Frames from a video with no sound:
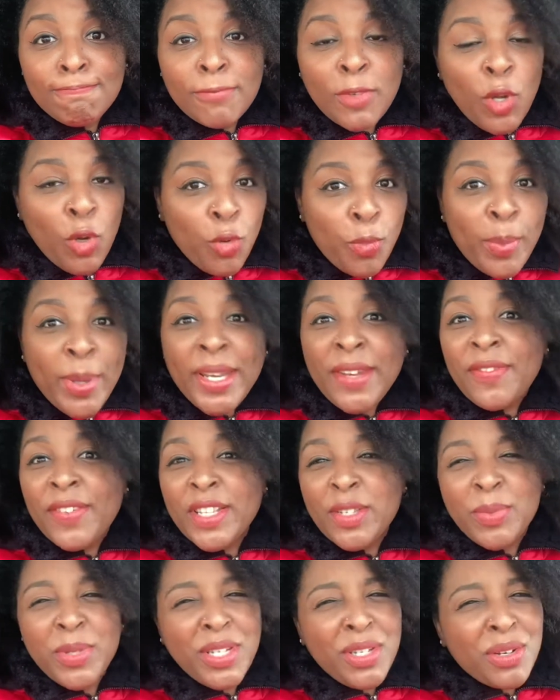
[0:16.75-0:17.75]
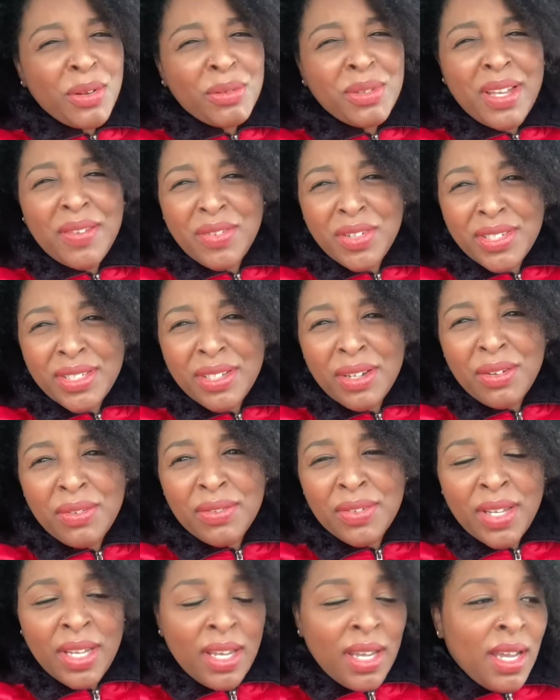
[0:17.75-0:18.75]
Who benefits when you don't love yourself?
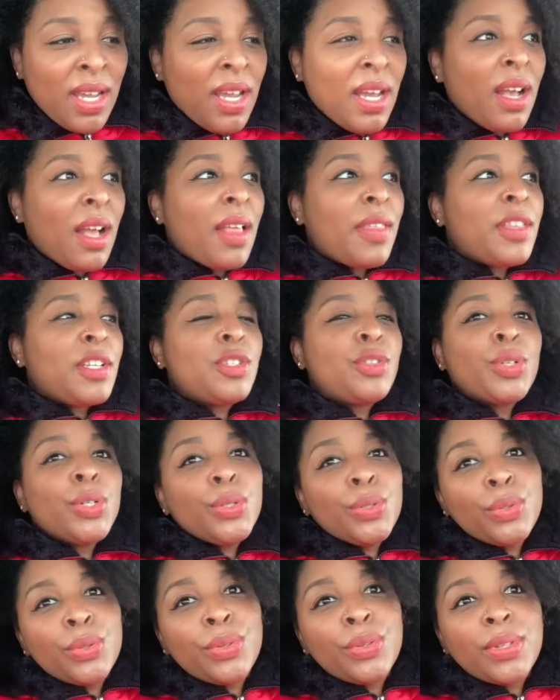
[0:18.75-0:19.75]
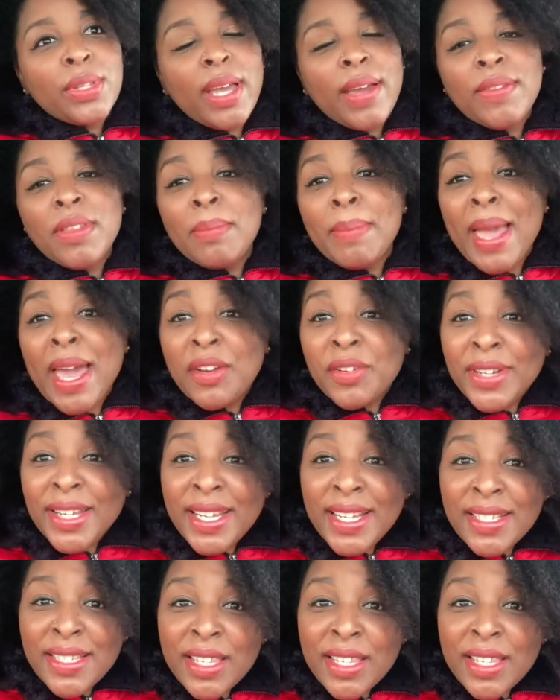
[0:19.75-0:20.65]
The truth of the matter is